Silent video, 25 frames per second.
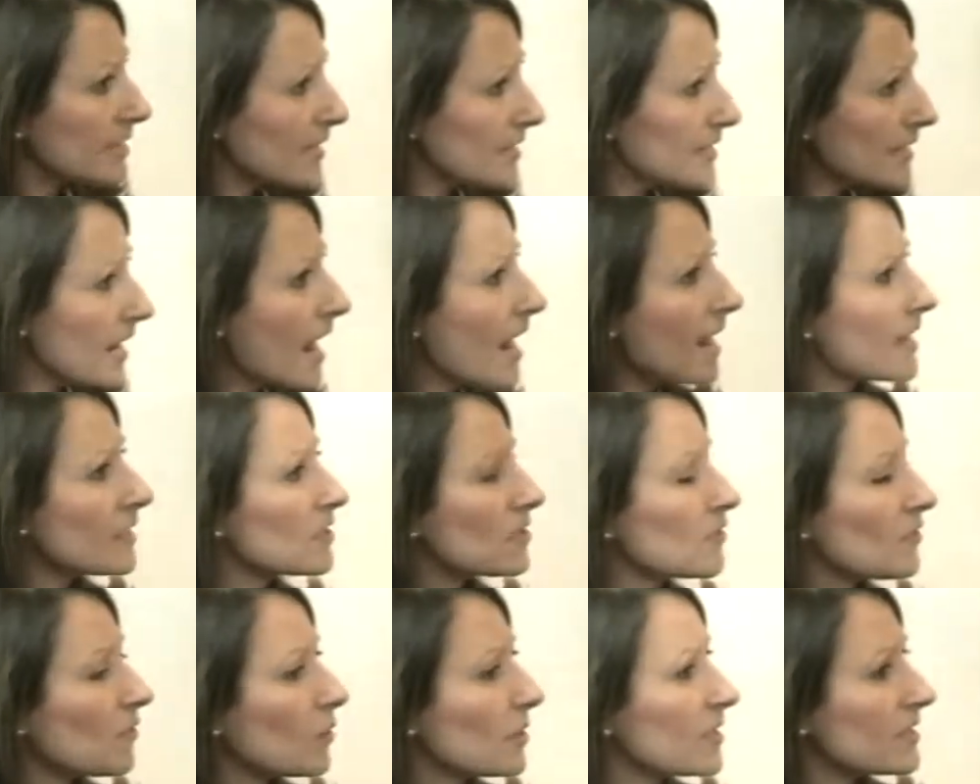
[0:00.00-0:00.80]
a
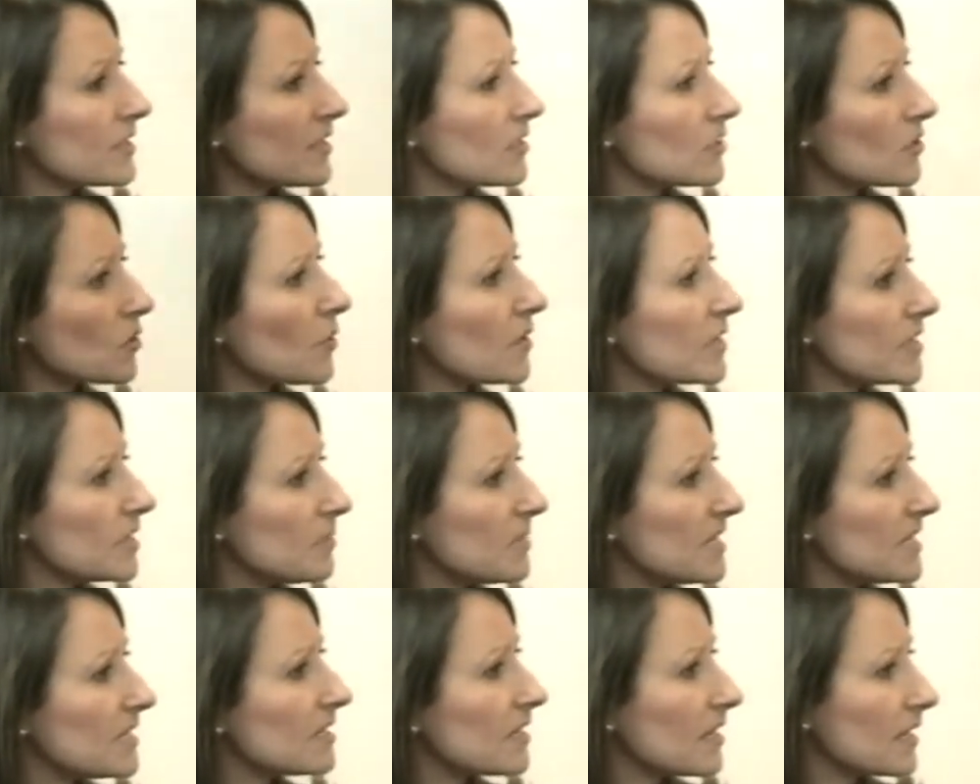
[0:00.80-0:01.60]
task force that's going to
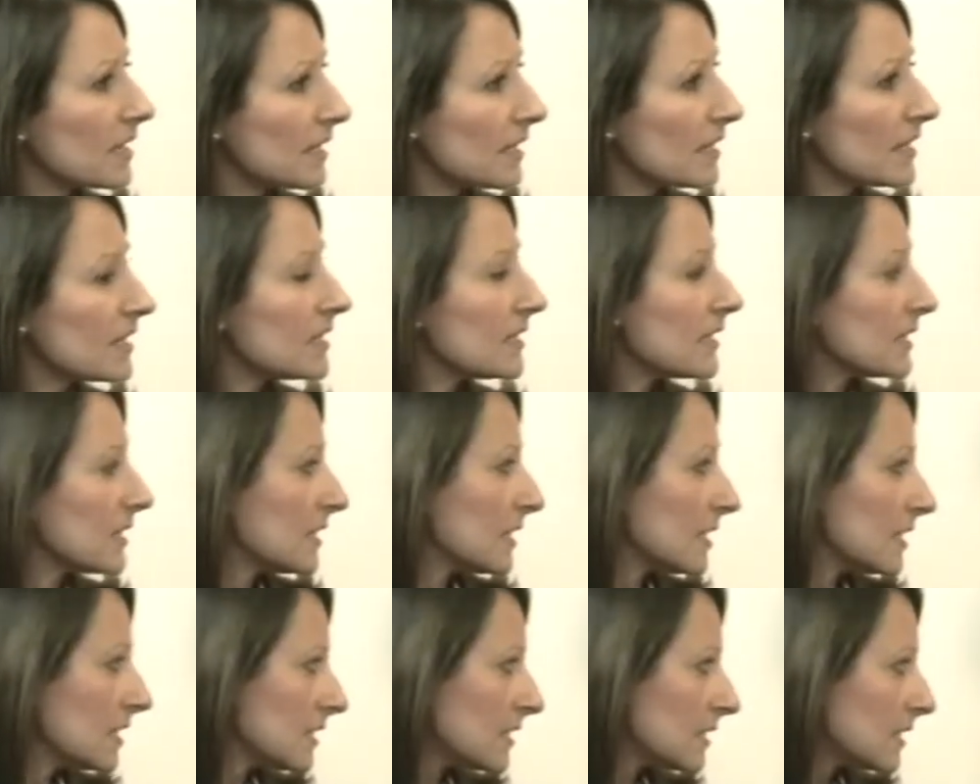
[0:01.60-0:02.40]
be studying the
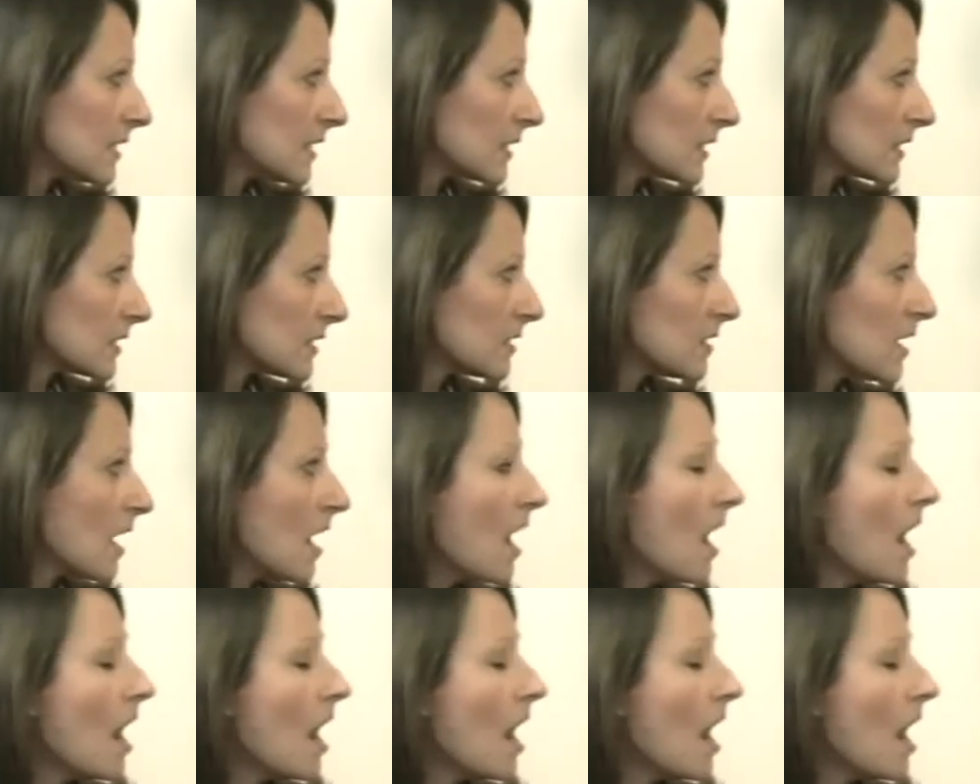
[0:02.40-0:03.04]
statistics,